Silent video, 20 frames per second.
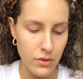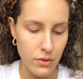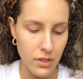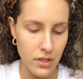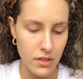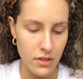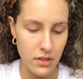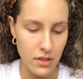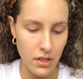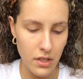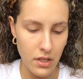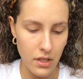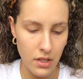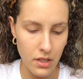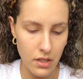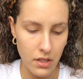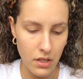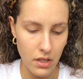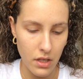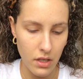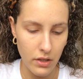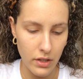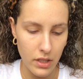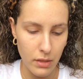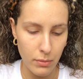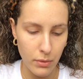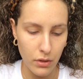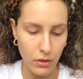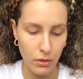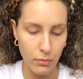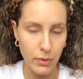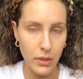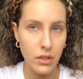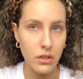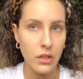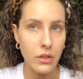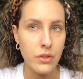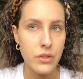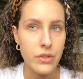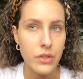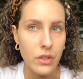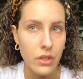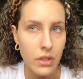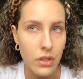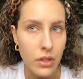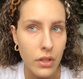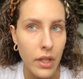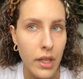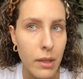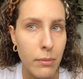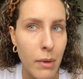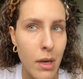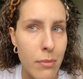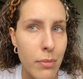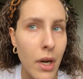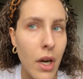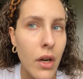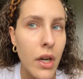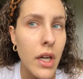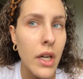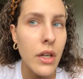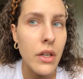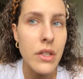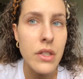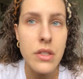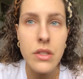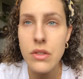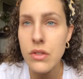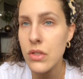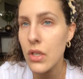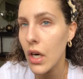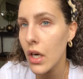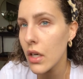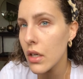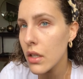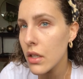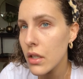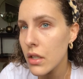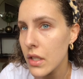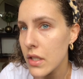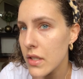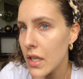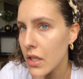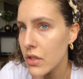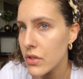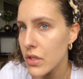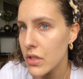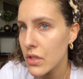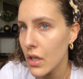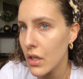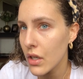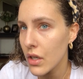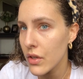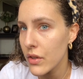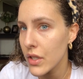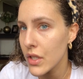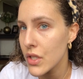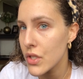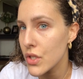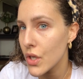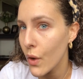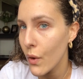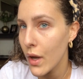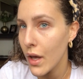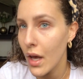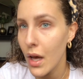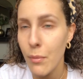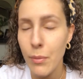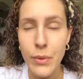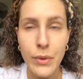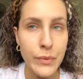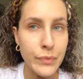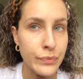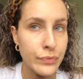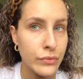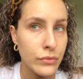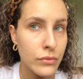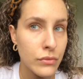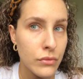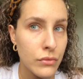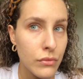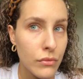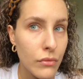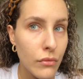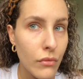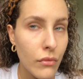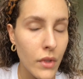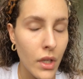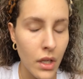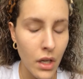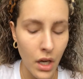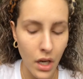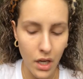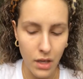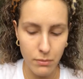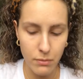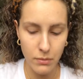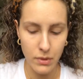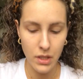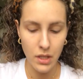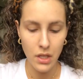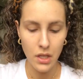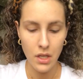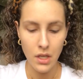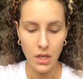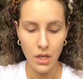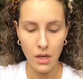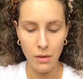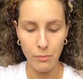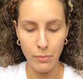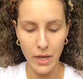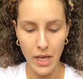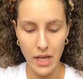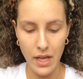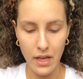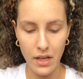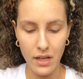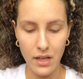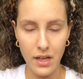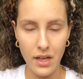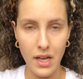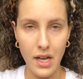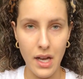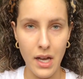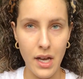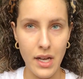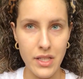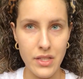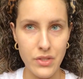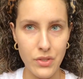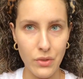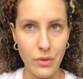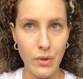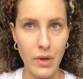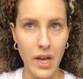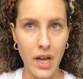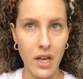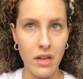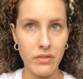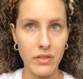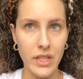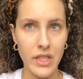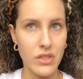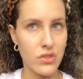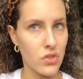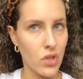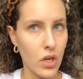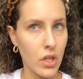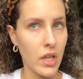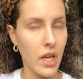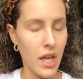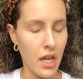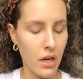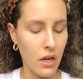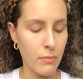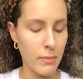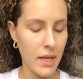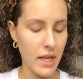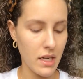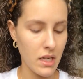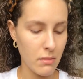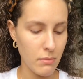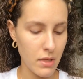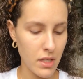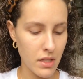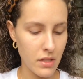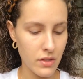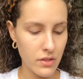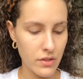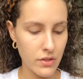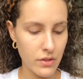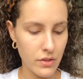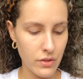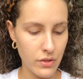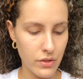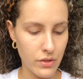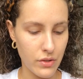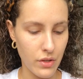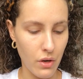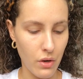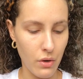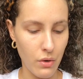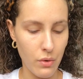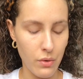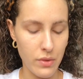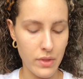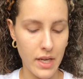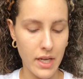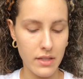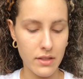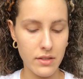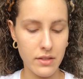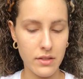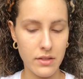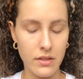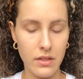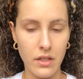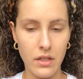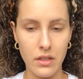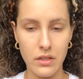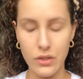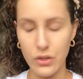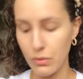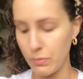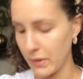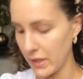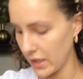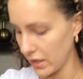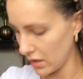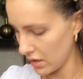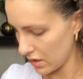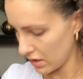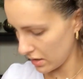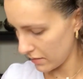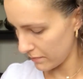you can see, I'll get up a little bit closer. Like, my brow hair is dark. It's actually darker than it's showing up. But I still don't have like dark hair by any means, so that's a little bit,